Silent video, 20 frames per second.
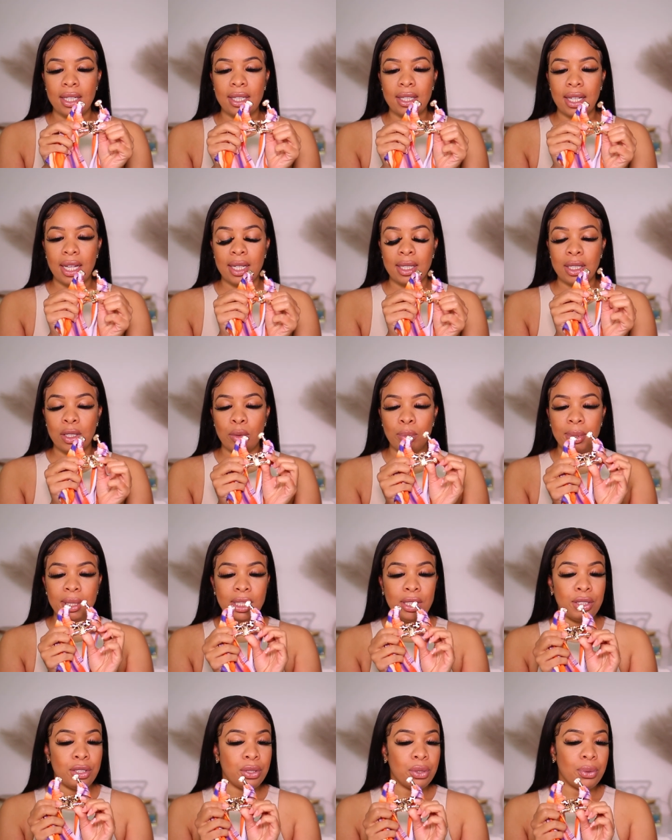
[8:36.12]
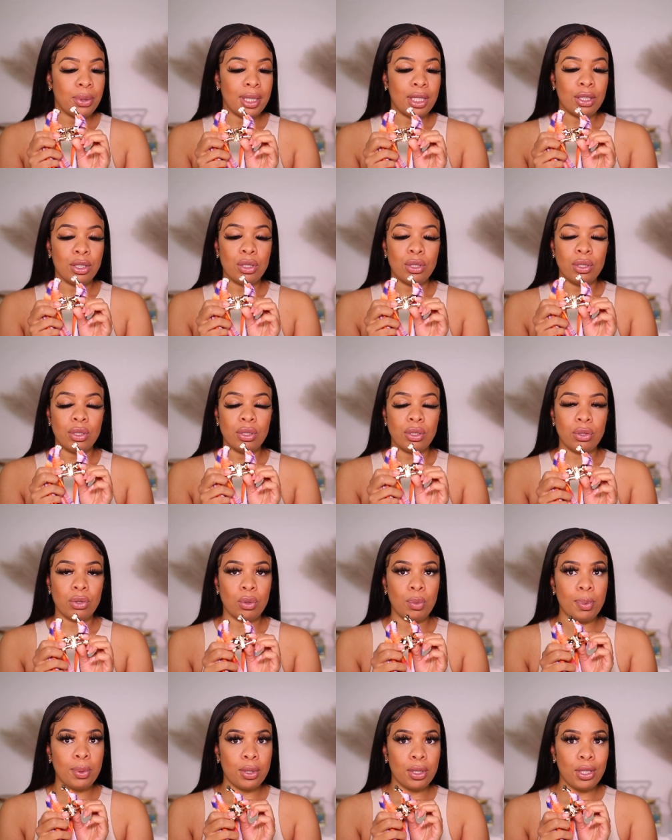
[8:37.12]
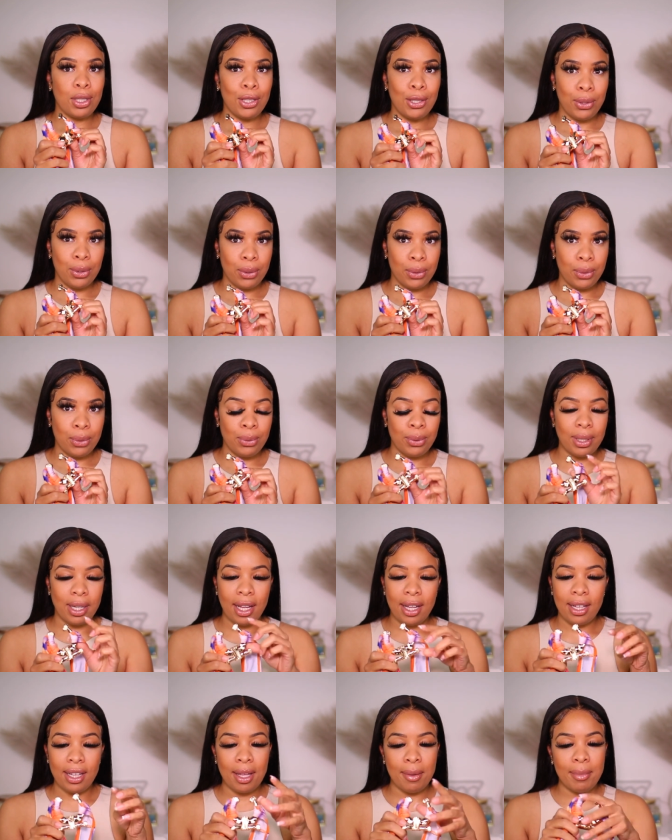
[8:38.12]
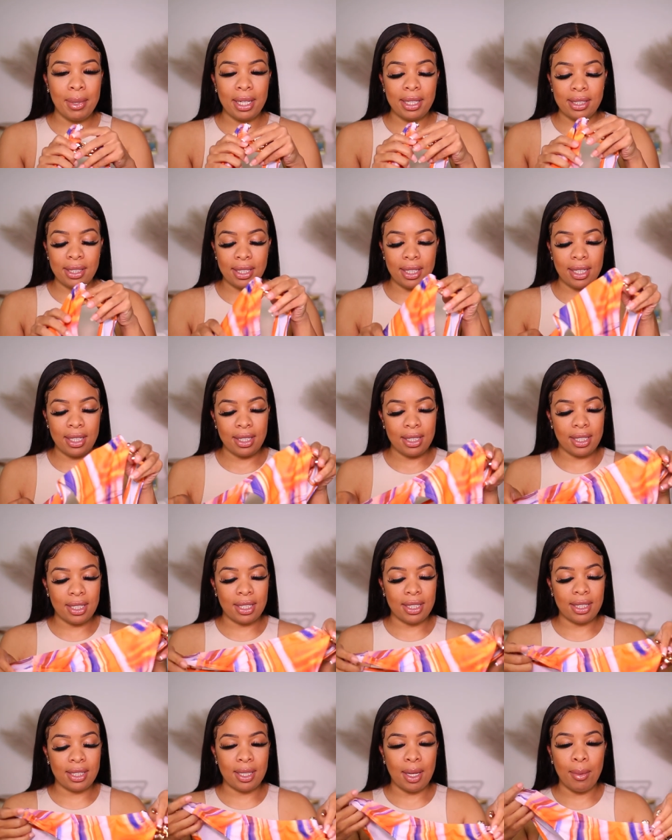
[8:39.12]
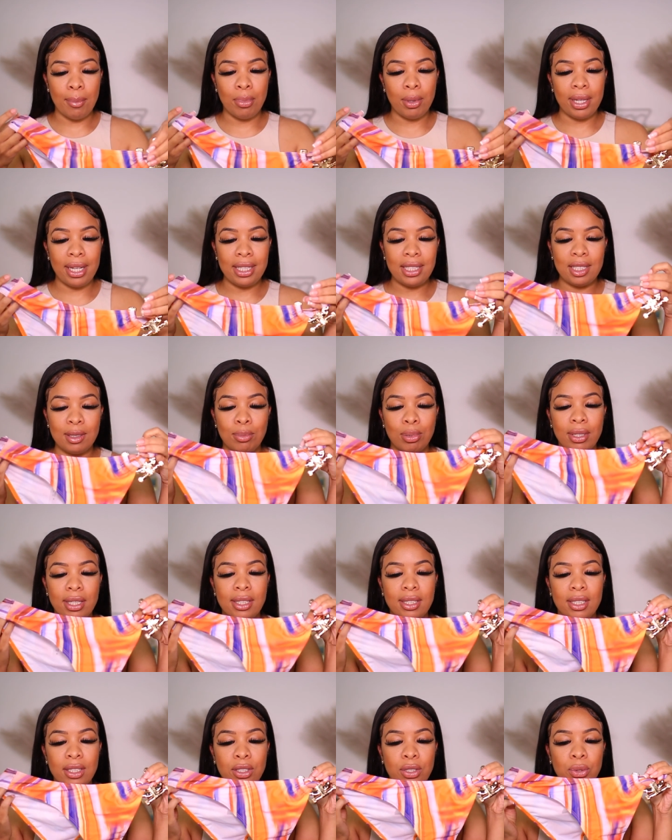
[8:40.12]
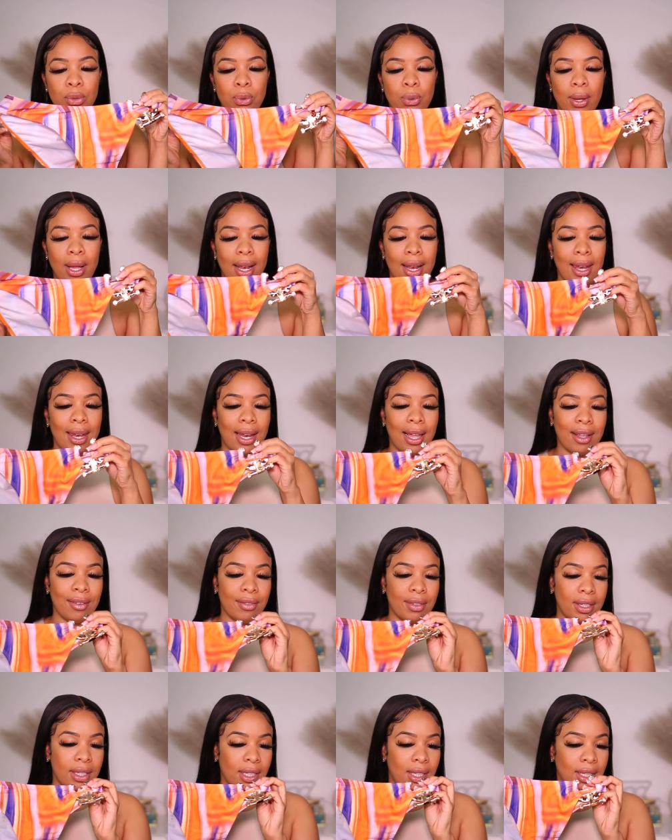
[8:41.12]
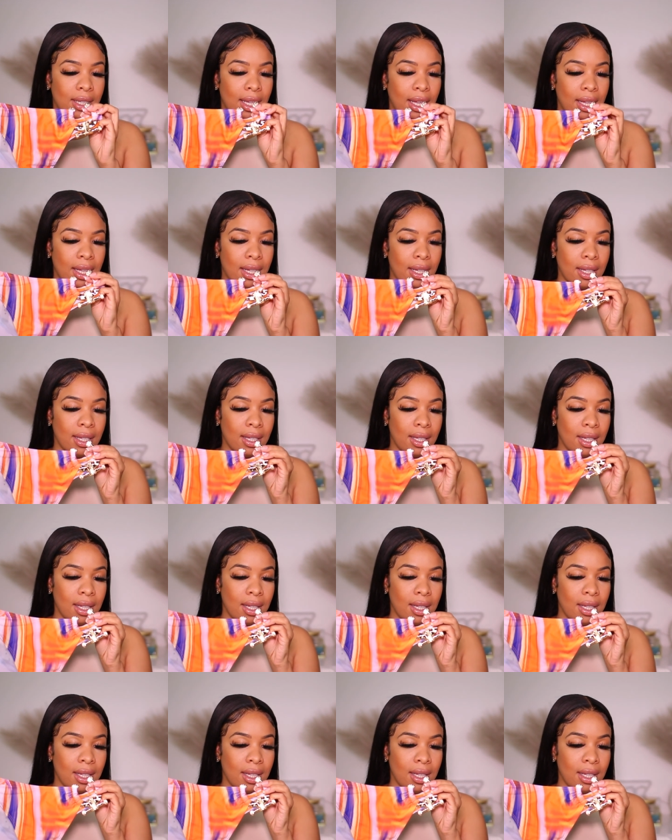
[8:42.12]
like little piece to it is super cute like it makes it just it just brings it to life honey like